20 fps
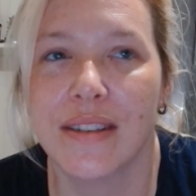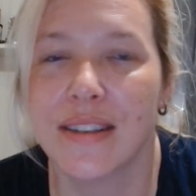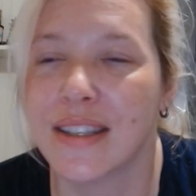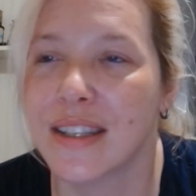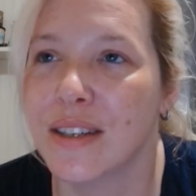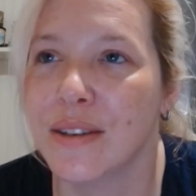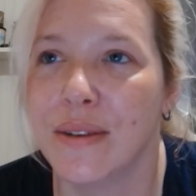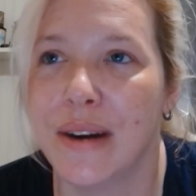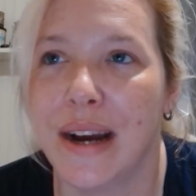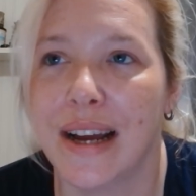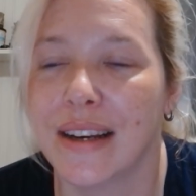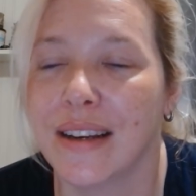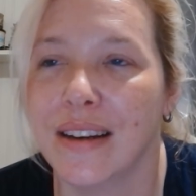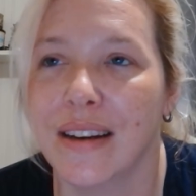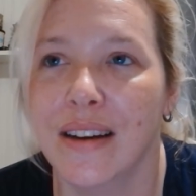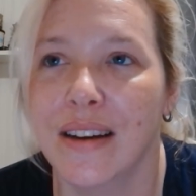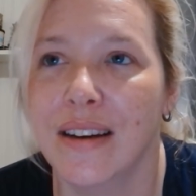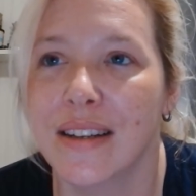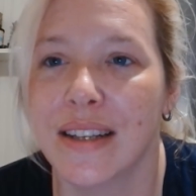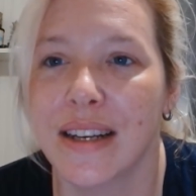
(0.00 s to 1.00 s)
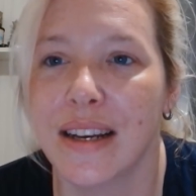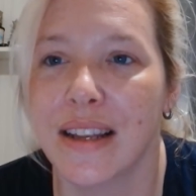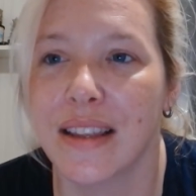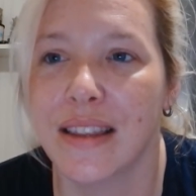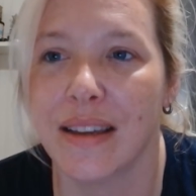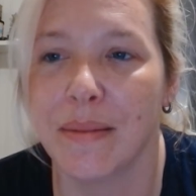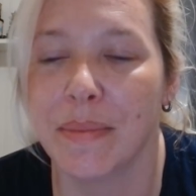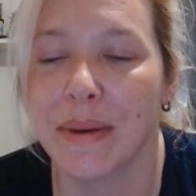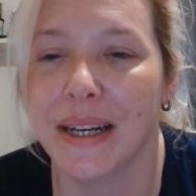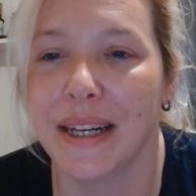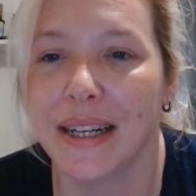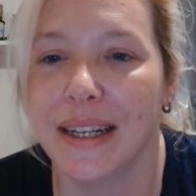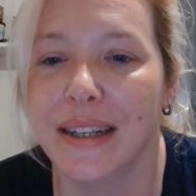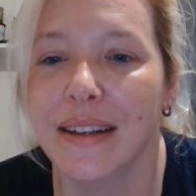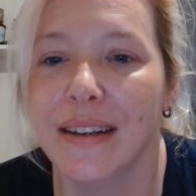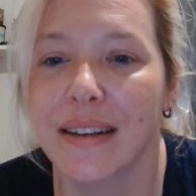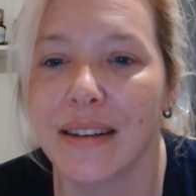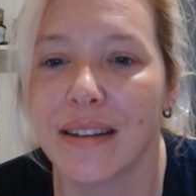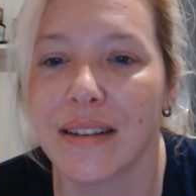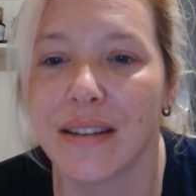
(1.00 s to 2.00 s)
Still hadn't heard anything
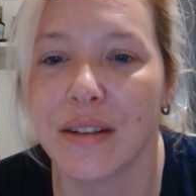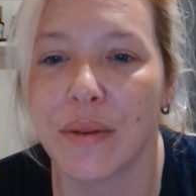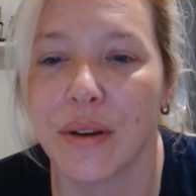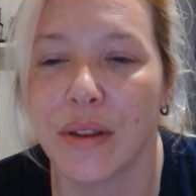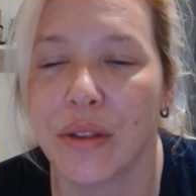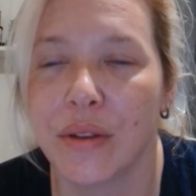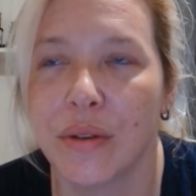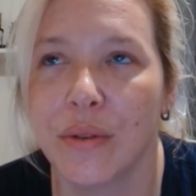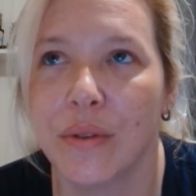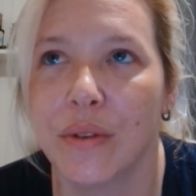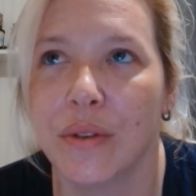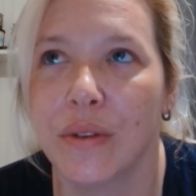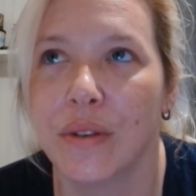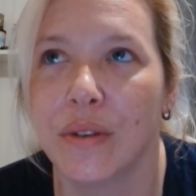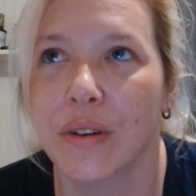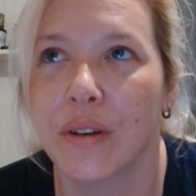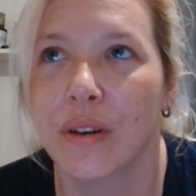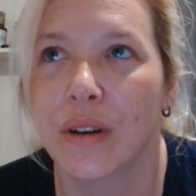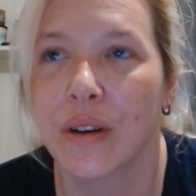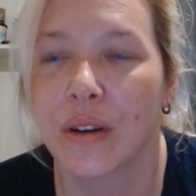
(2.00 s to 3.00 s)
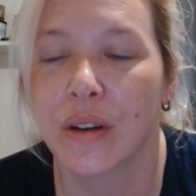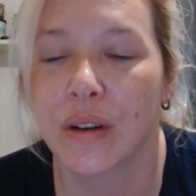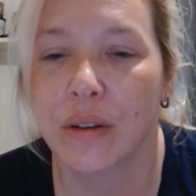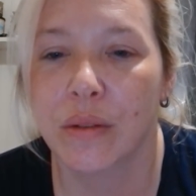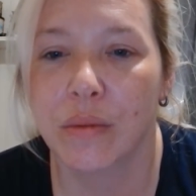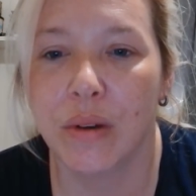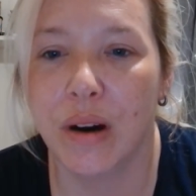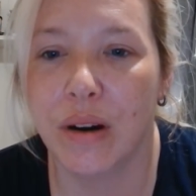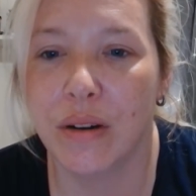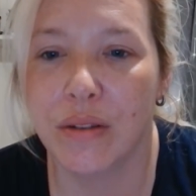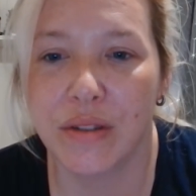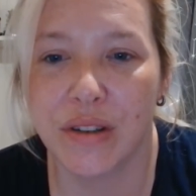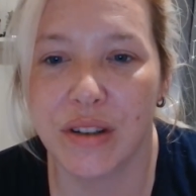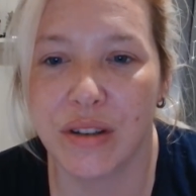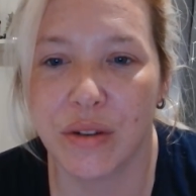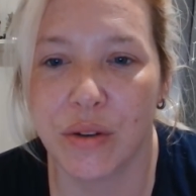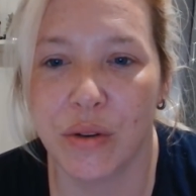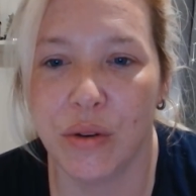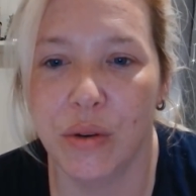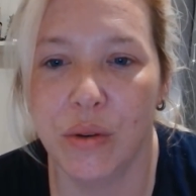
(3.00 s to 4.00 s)
back. So I thought, well, I'll
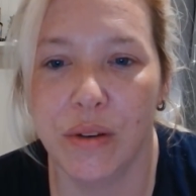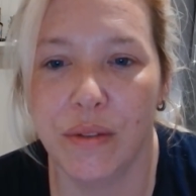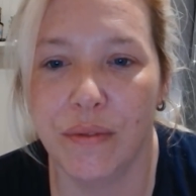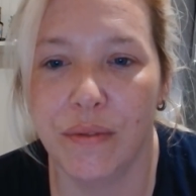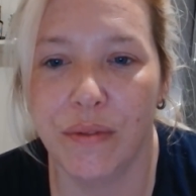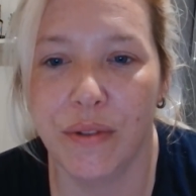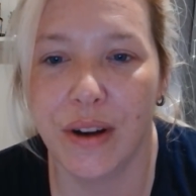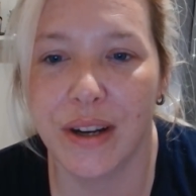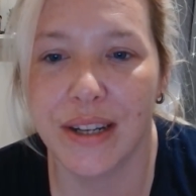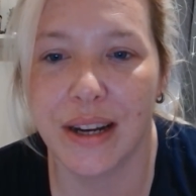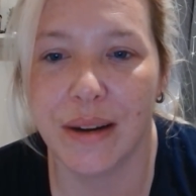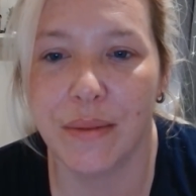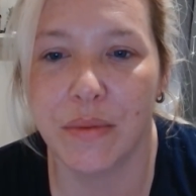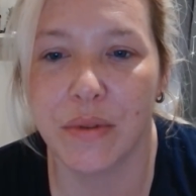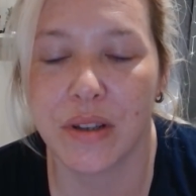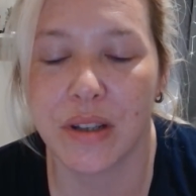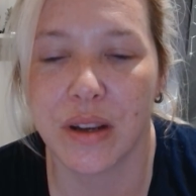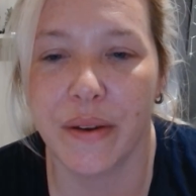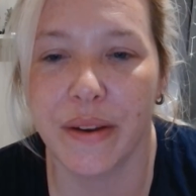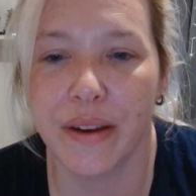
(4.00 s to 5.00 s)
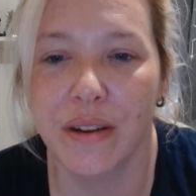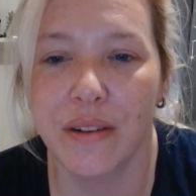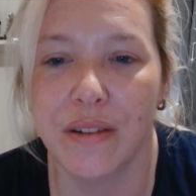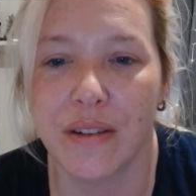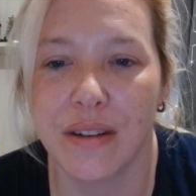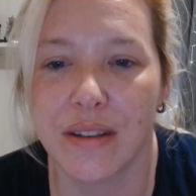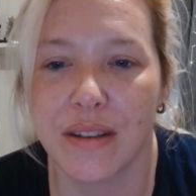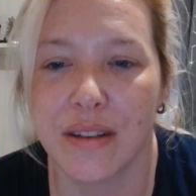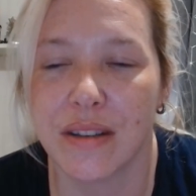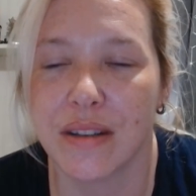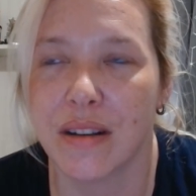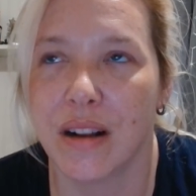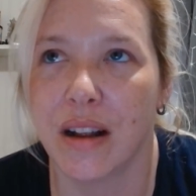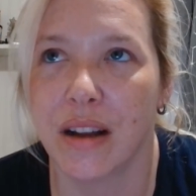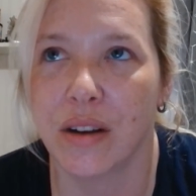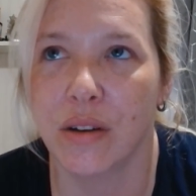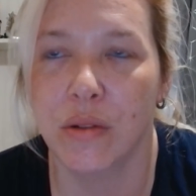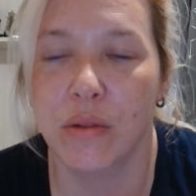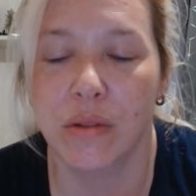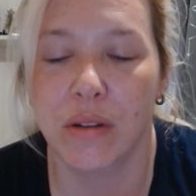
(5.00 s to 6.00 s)
just call and find out what's going on, because I
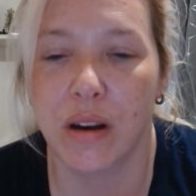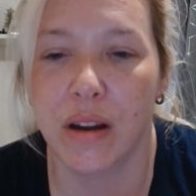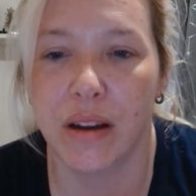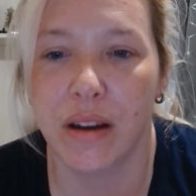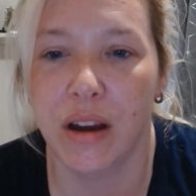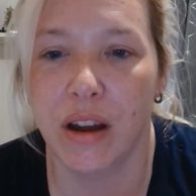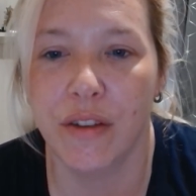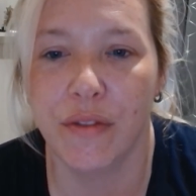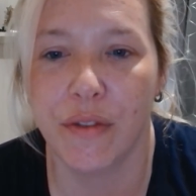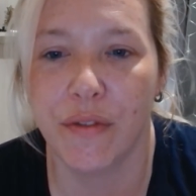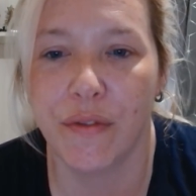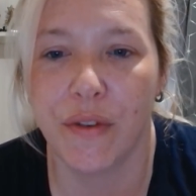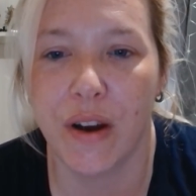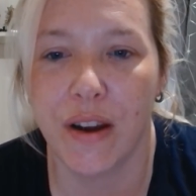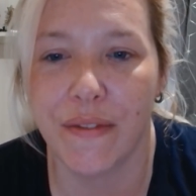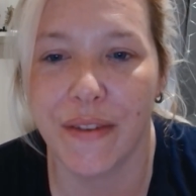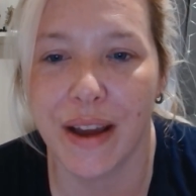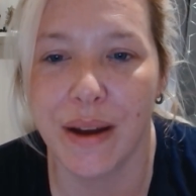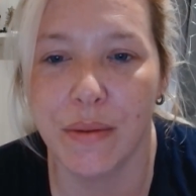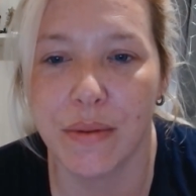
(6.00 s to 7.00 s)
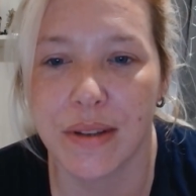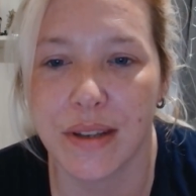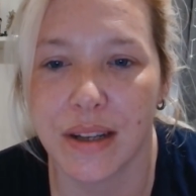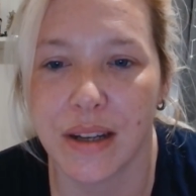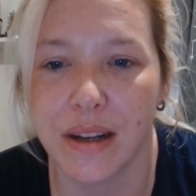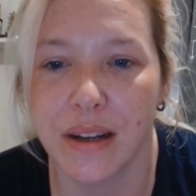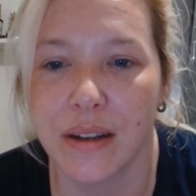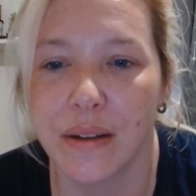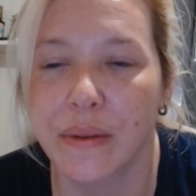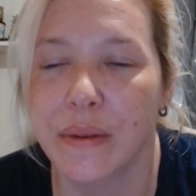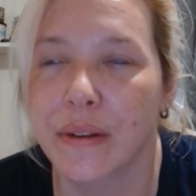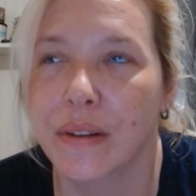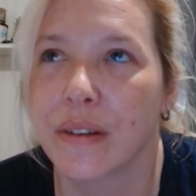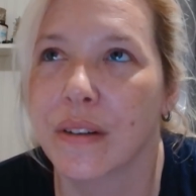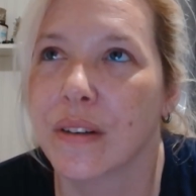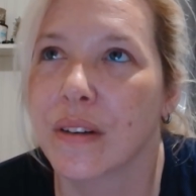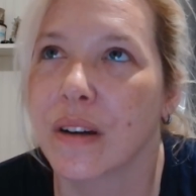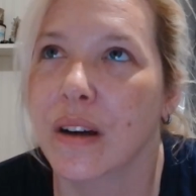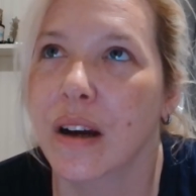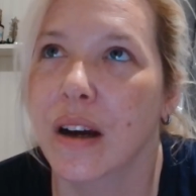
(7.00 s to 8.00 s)
called like over 5 hours ago,
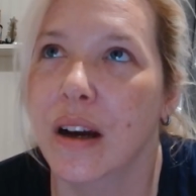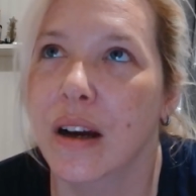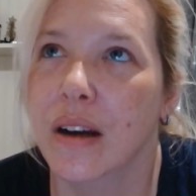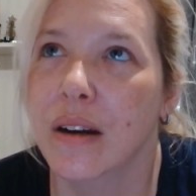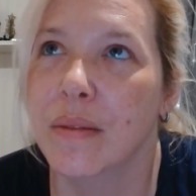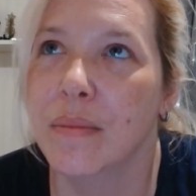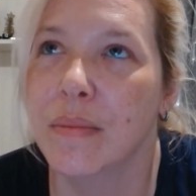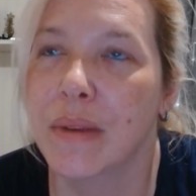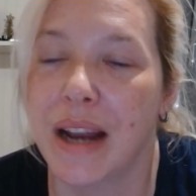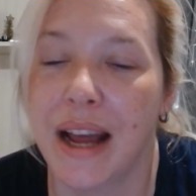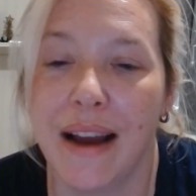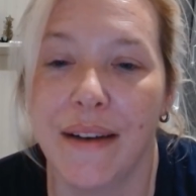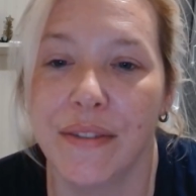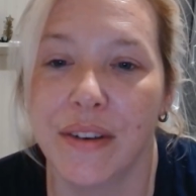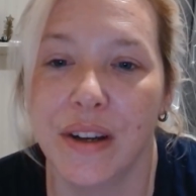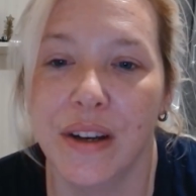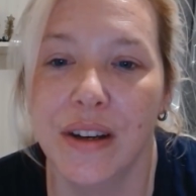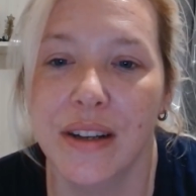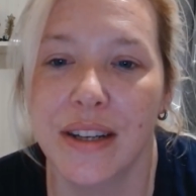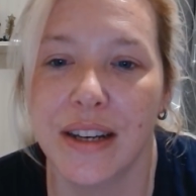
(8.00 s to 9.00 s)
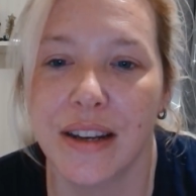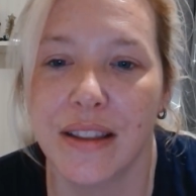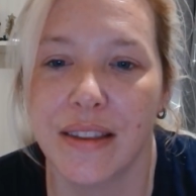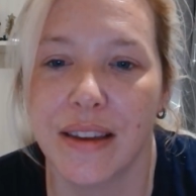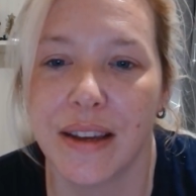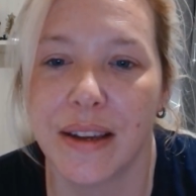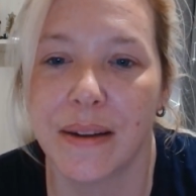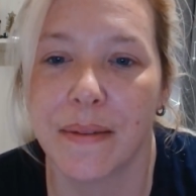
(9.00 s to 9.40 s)
and I haven't heard anything.